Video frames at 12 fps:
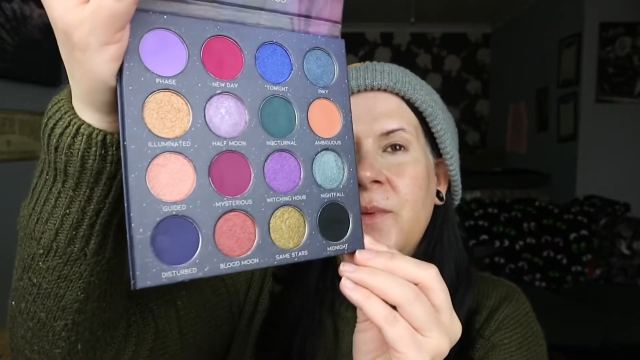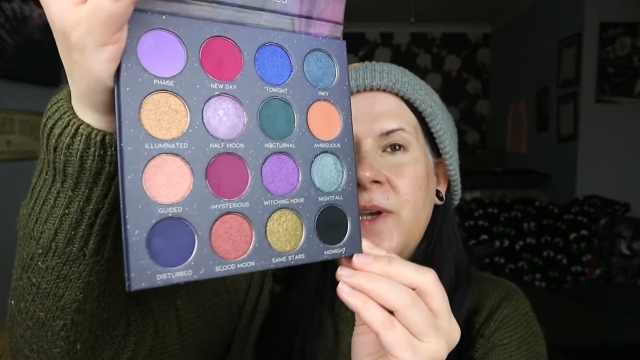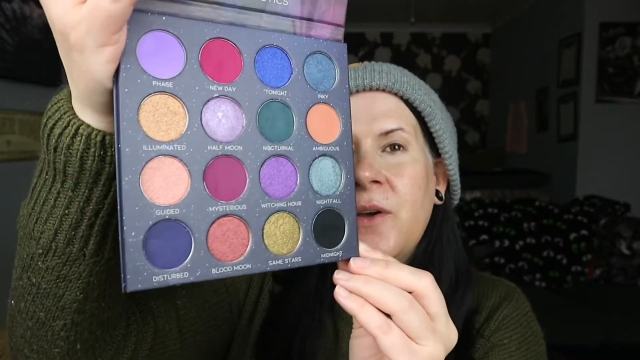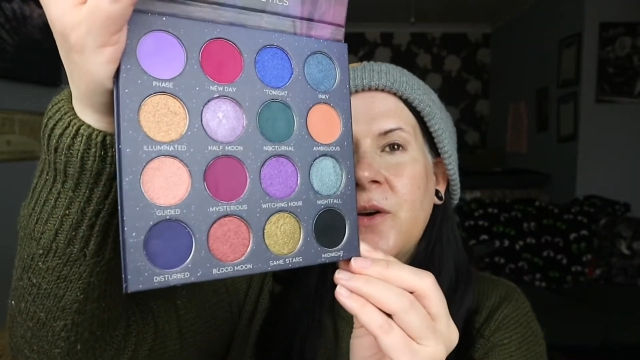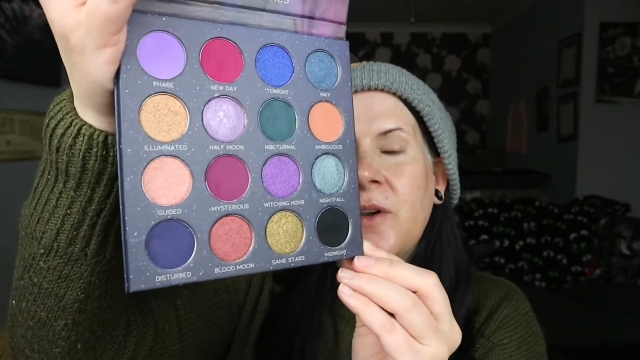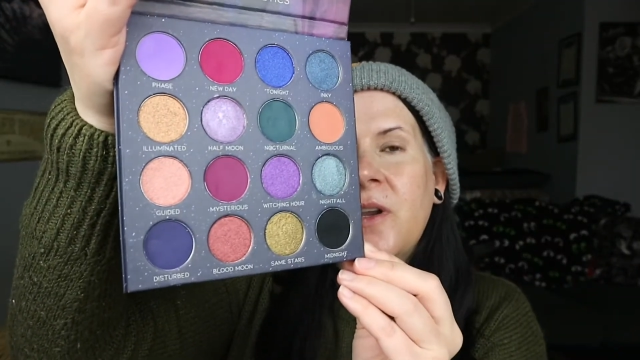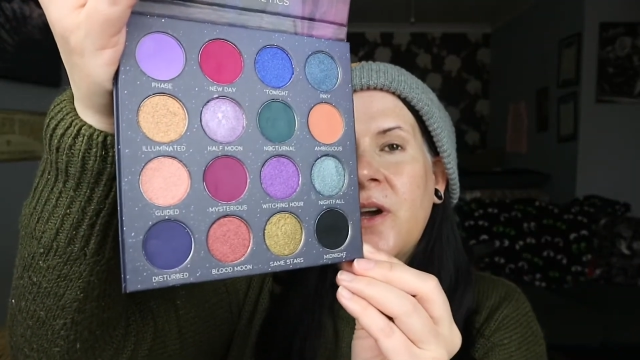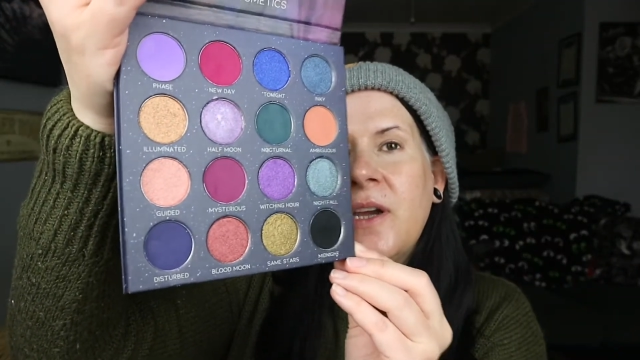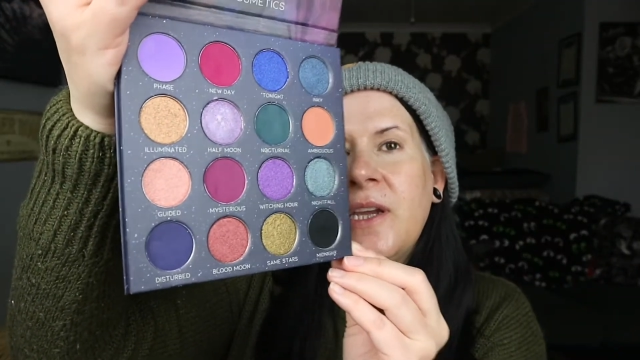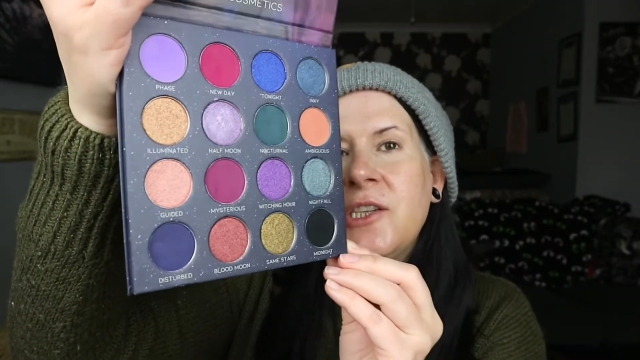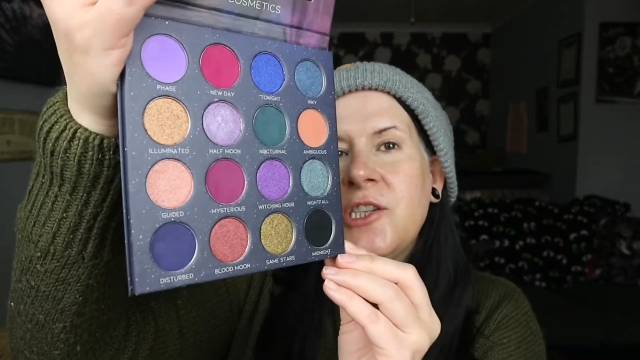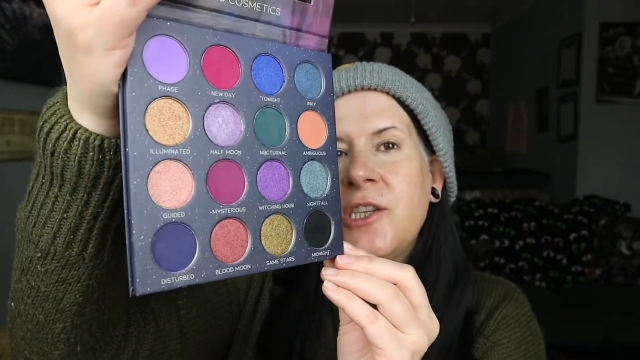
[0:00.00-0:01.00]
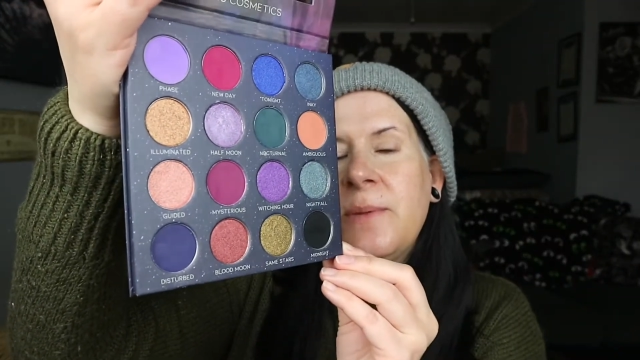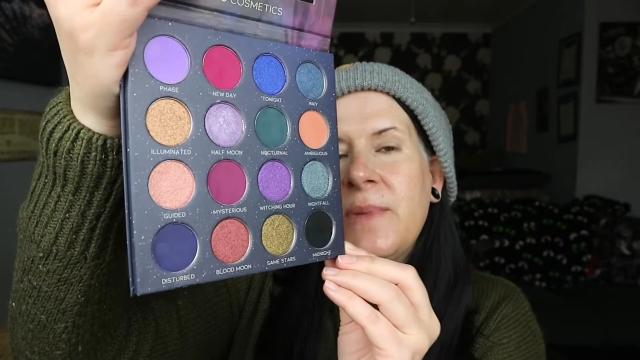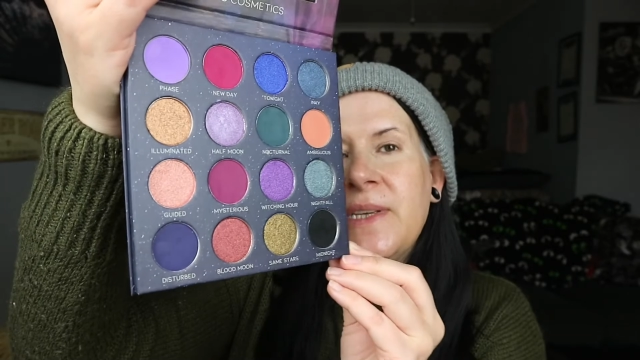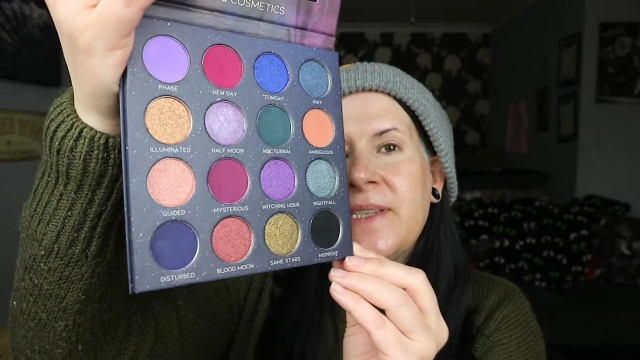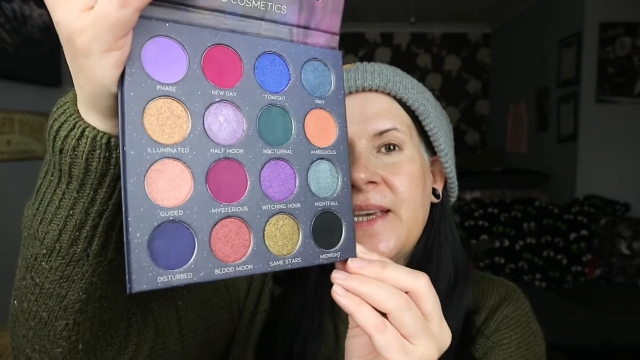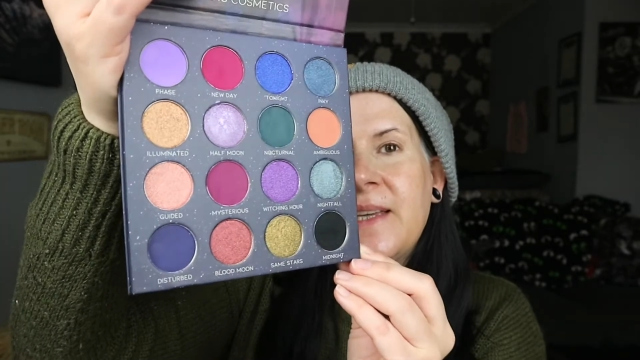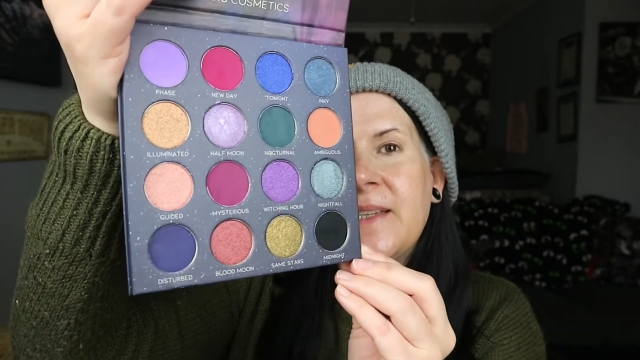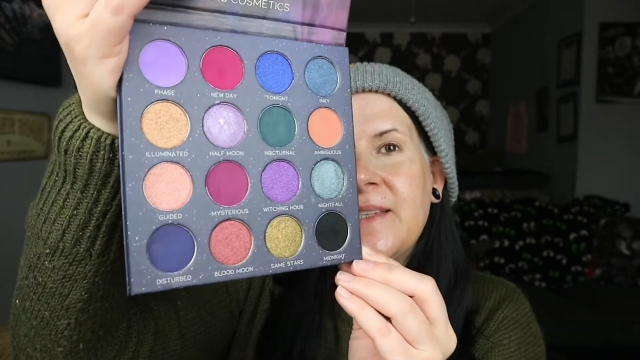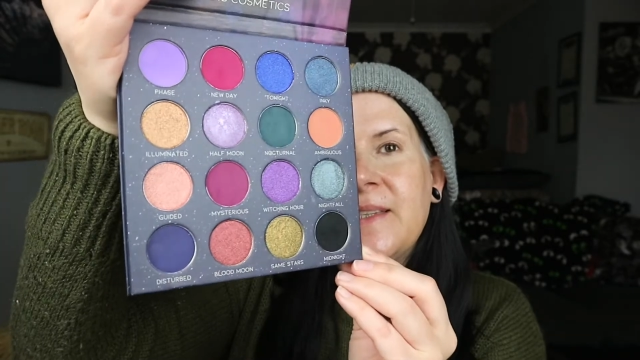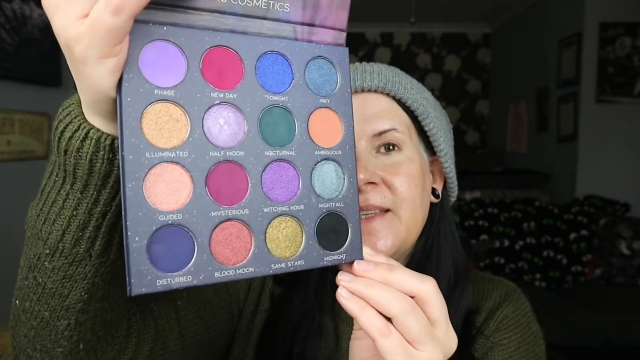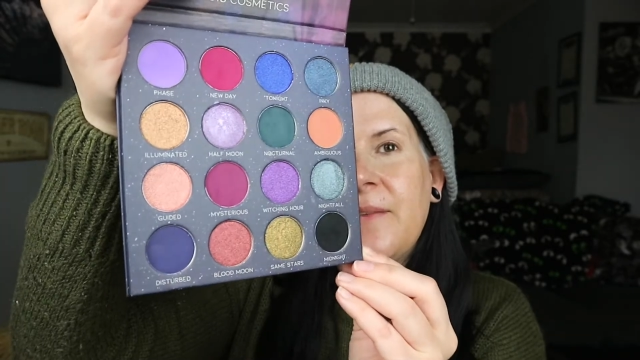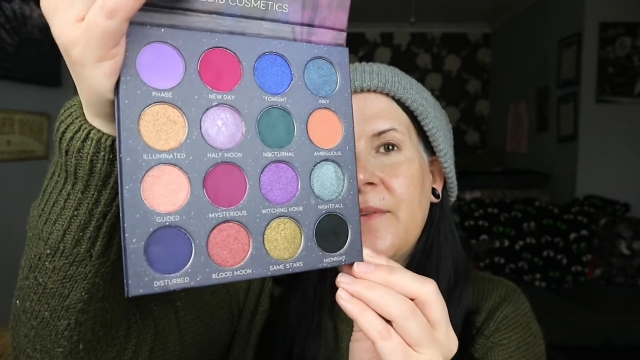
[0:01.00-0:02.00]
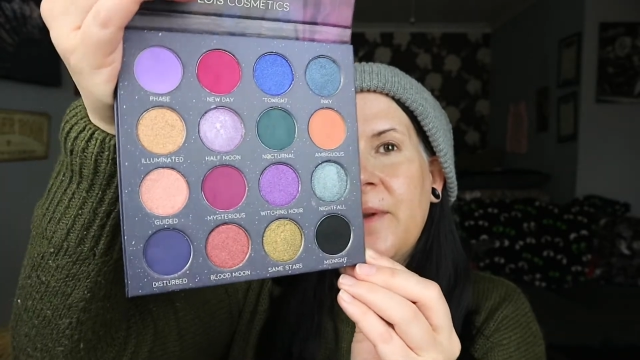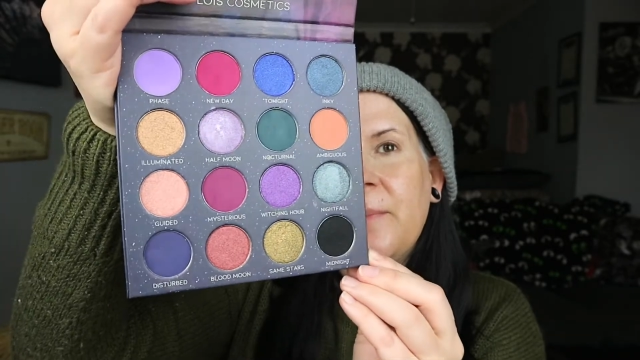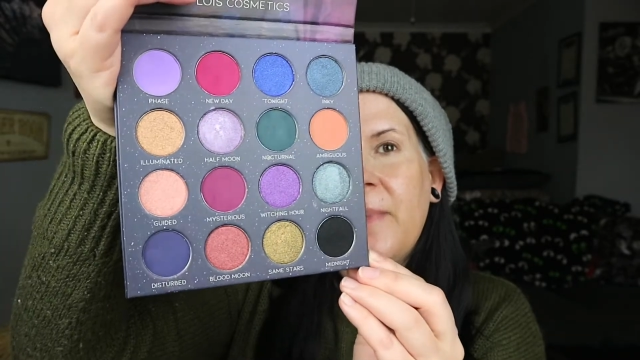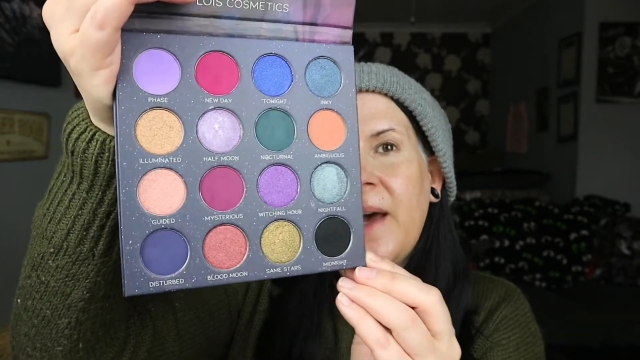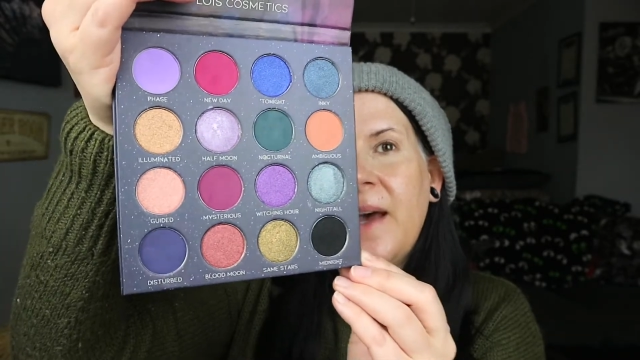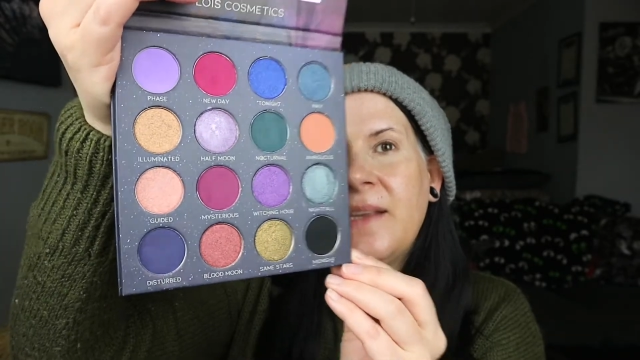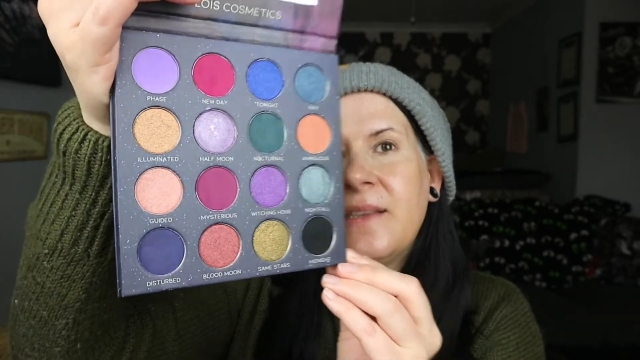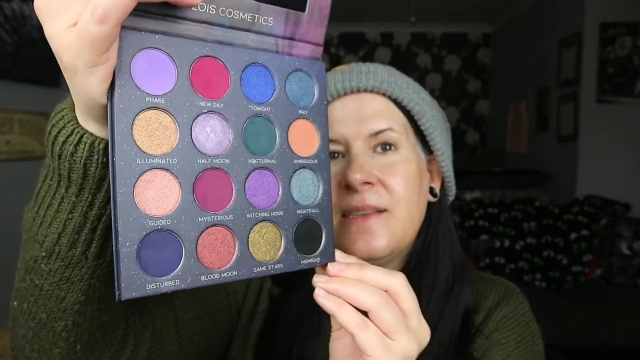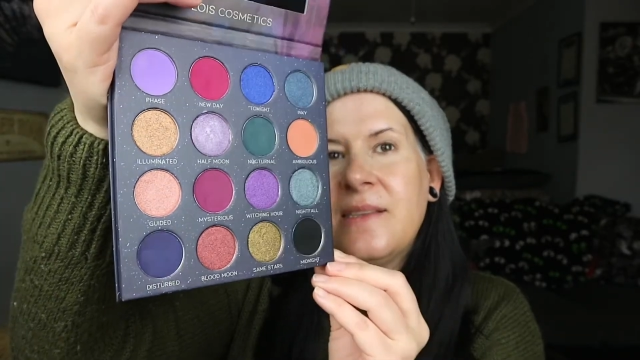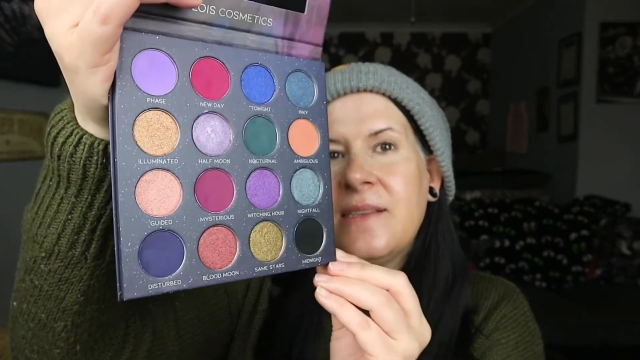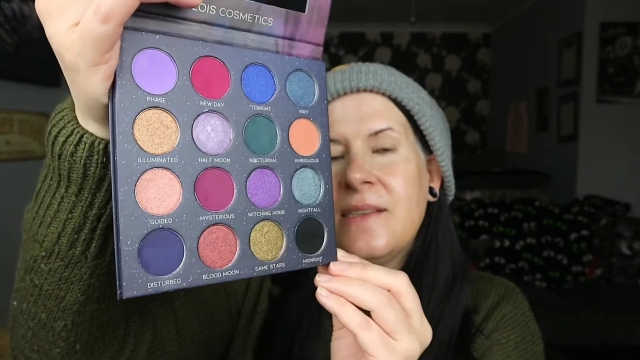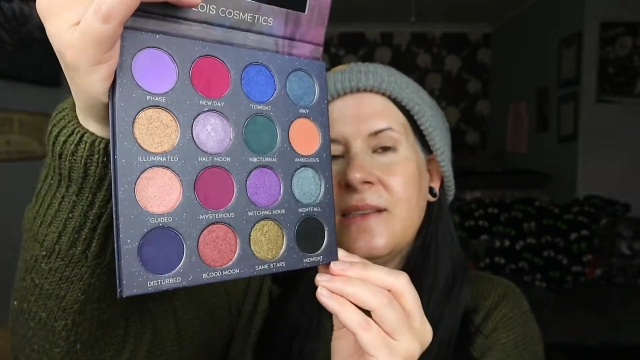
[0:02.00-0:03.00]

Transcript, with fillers: We got nine shimmers and seven mattes.